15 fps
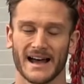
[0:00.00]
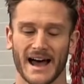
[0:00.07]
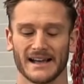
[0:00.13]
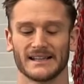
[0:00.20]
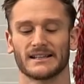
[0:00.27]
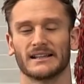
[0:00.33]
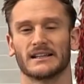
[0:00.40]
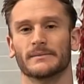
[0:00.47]
to
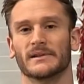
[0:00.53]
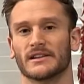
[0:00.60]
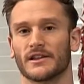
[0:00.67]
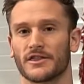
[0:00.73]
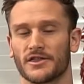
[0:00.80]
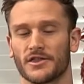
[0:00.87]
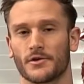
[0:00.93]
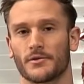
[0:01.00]
isolate them into
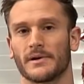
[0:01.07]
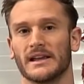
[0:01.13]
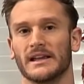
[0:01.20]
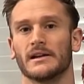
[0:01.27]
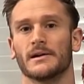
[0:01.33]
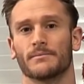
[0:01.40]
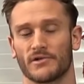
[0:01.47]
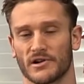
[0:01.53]

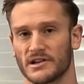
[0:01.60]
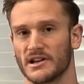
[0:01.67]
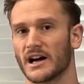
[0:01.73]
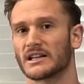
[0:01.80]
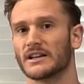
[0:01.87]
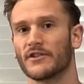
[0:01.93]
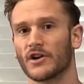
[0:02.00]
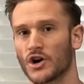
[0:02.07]
three
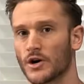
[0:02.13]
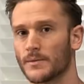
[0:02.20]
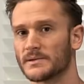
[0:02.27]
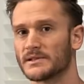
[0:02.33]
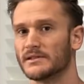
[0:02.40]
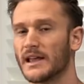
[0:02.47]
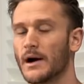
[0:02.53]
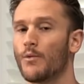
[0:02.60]
productive
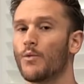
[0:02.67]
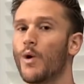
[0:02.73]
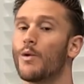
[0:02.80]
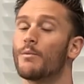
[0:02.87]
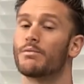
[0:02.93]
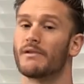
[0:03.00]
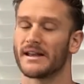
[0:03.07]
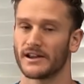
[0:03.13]
herbs that
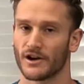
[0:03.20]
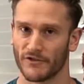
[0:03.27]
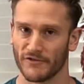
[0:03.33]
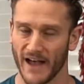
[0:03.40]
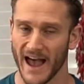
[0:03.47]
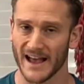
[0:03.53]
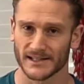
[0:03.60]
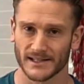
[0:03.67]
won't break your
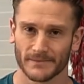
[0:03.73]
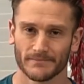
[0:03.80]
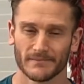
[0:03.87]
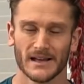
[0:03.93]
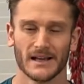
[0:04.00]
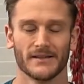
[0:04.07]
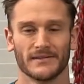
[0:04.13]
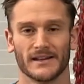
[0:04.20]
fast,
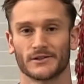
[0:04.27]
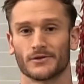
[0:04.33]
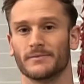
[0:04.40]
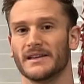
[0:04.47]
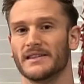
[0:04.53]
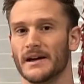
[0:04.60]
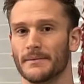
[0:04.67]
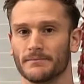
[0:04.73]
this would
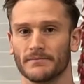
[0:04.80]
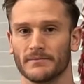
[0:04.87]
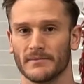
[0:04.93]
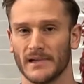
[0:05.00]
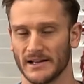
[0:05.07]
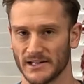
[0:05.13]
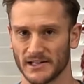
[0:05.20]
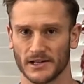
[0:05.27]
be them.
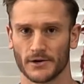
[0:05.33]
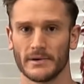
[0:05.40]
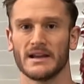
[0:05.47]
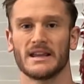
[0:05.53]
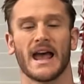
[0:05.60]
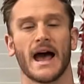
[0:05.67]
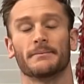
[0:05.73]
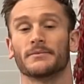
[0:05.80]
And just to
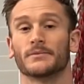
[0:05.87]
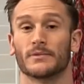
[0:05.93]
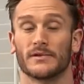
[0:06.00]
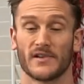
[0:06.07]
recap,